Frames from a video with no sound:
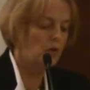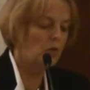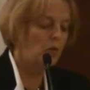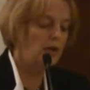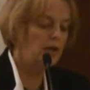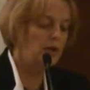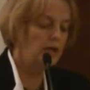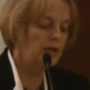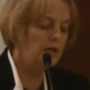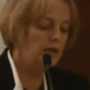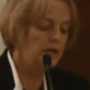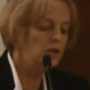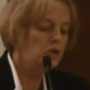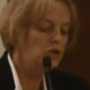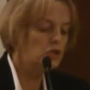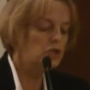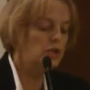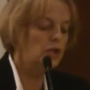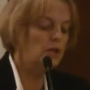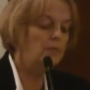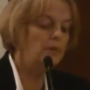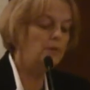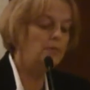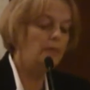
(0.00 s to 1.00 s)
We
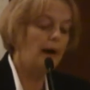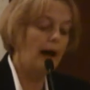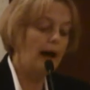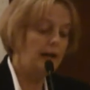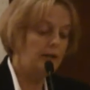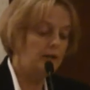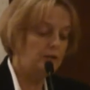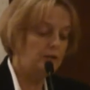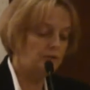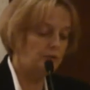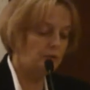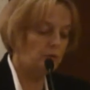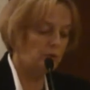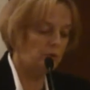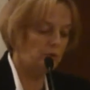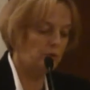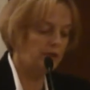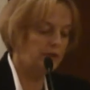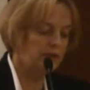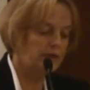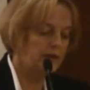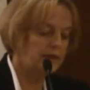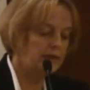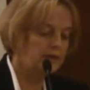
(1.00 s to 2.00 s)
shall be mindful
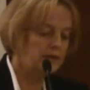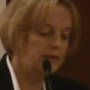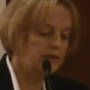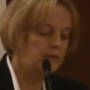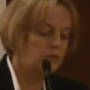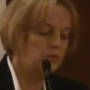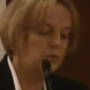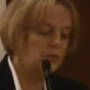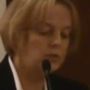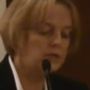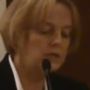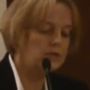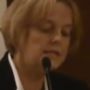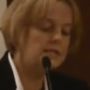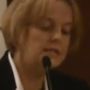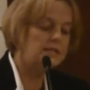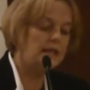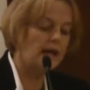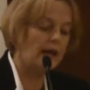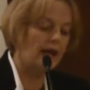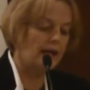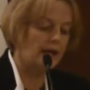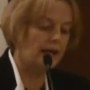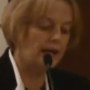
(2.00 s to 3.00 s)
that to this
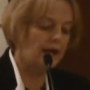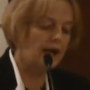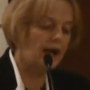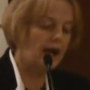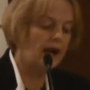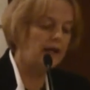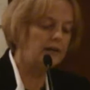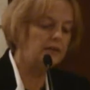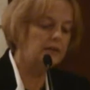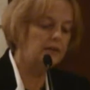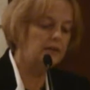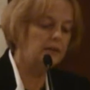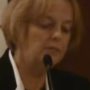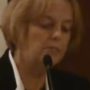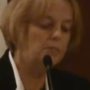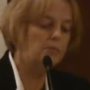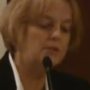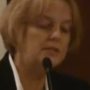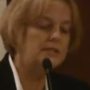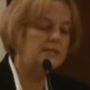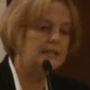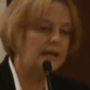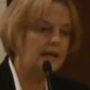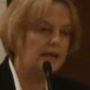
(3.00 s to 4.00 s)
day, Katyn
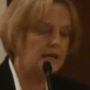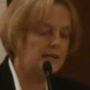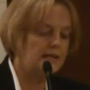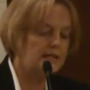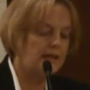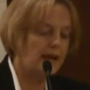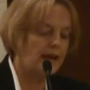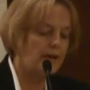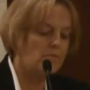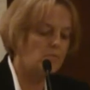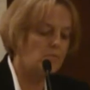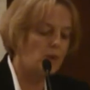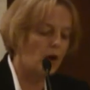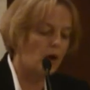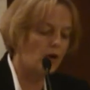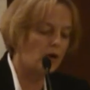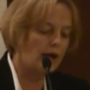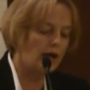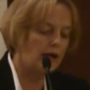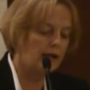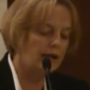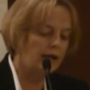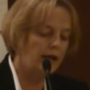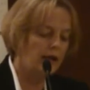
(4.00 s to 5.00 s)
presents a
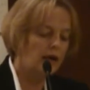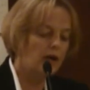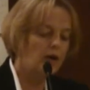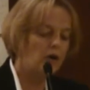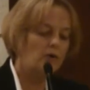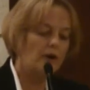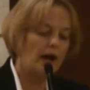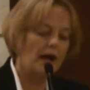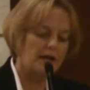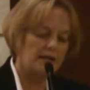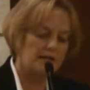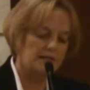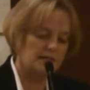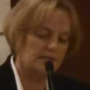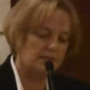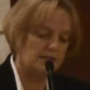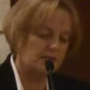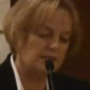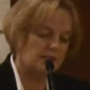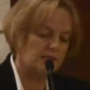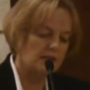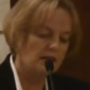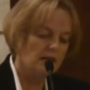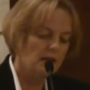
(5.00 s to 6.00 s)
moral
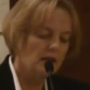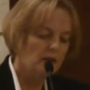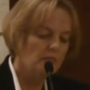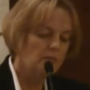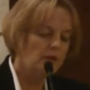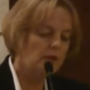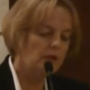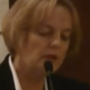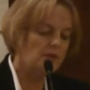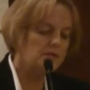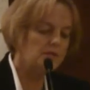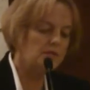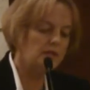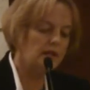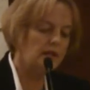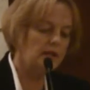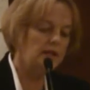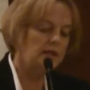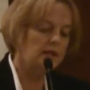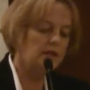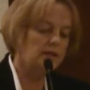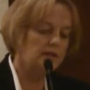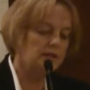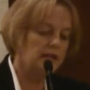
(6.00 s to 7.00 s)
crisis because the
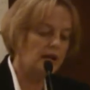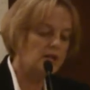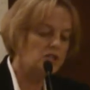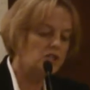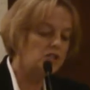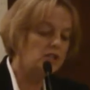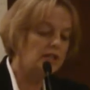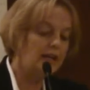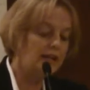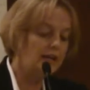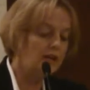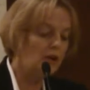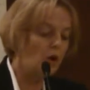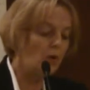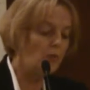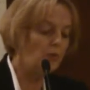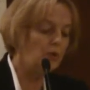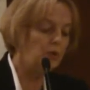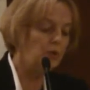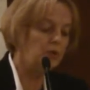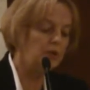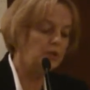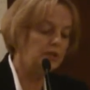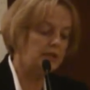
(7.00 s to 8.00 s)
international
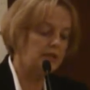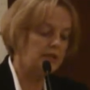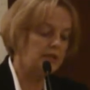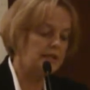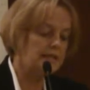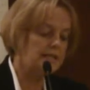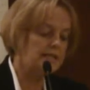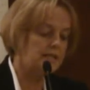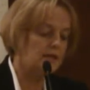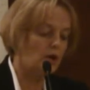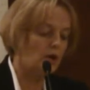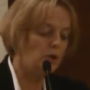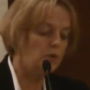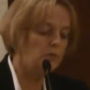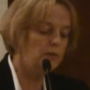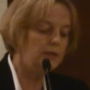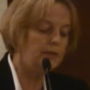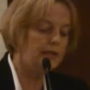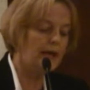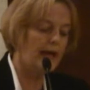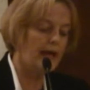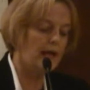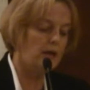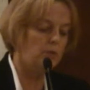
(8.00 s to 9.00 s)
community has not
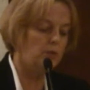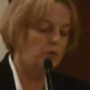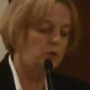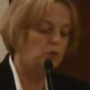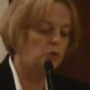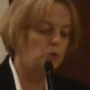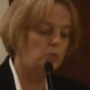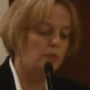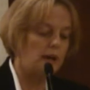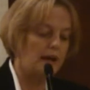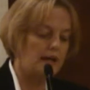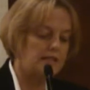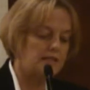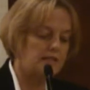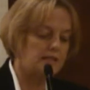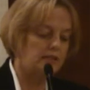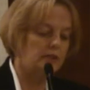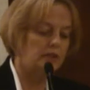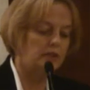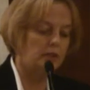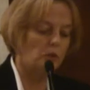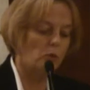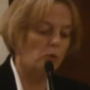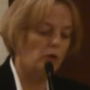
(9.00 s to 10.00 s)
been able to
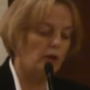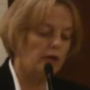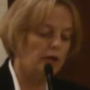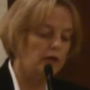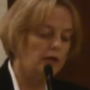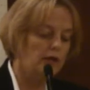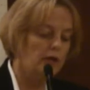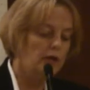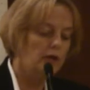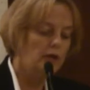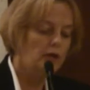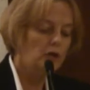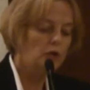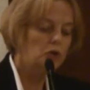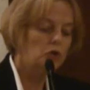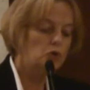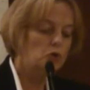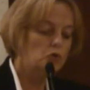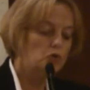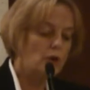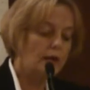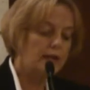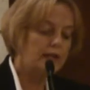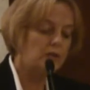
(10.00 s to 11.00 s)
master the will
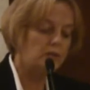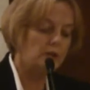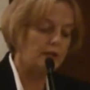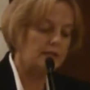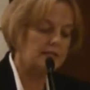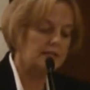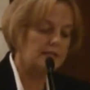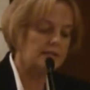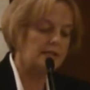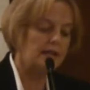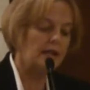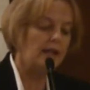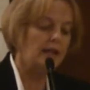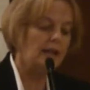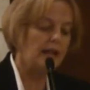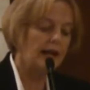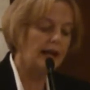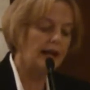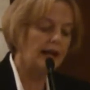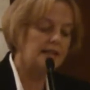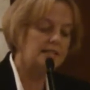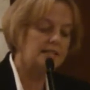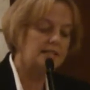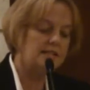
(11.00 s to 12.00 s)
to redress the
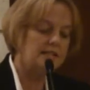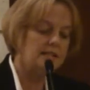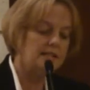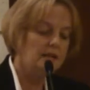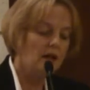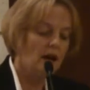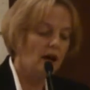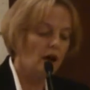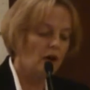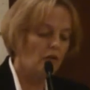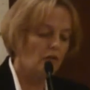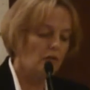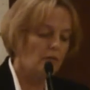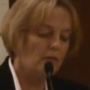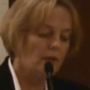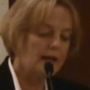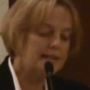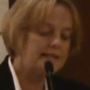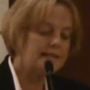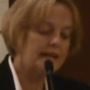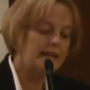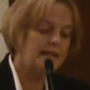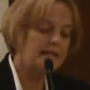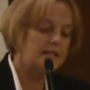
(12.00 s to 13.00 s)
legacy of
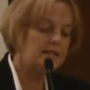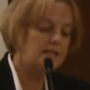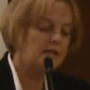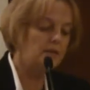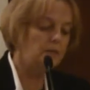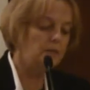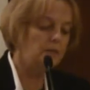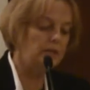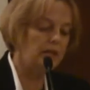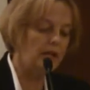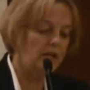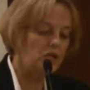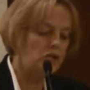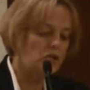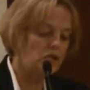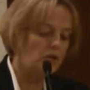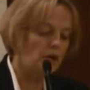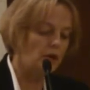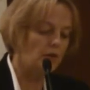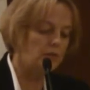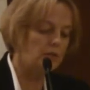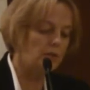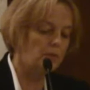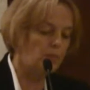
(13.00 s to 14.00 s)
mass extermination
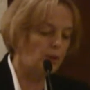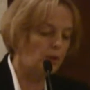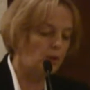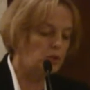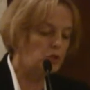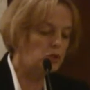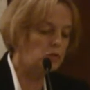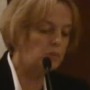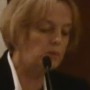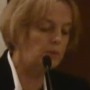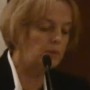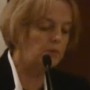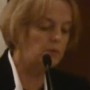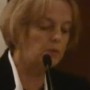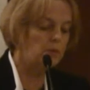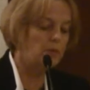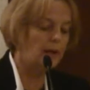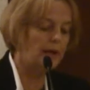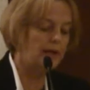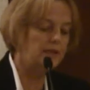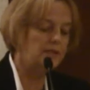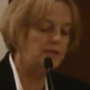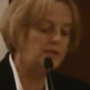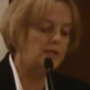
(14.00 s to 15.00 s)
of the Polish people
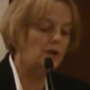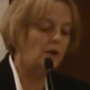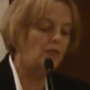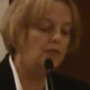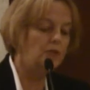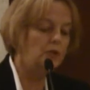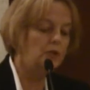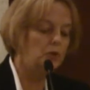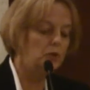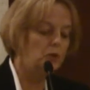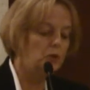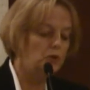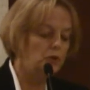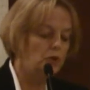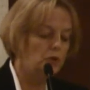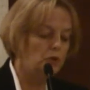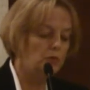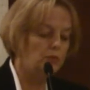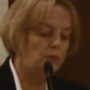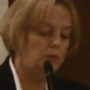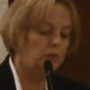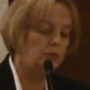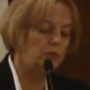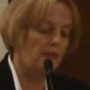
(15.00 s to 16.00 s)
by the Soviet
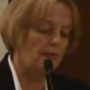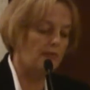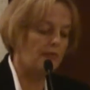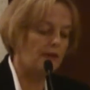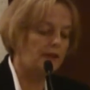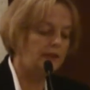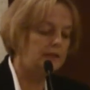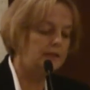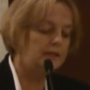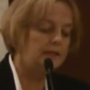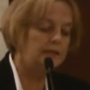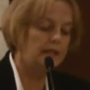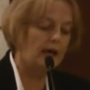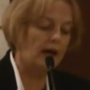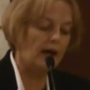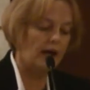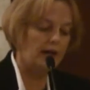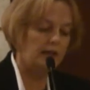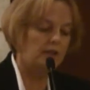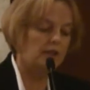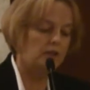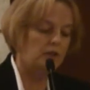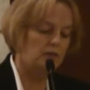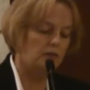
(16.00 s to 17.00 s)
Union between
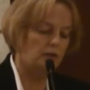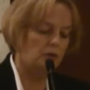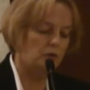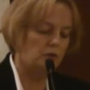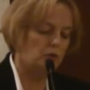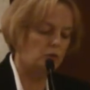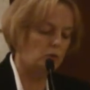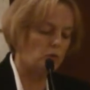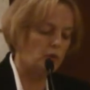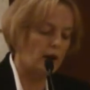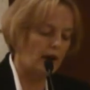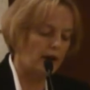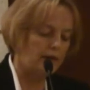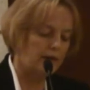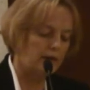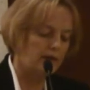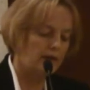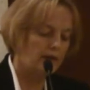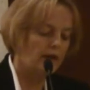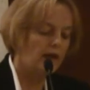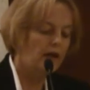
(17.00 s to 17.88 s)
1939 and 1941.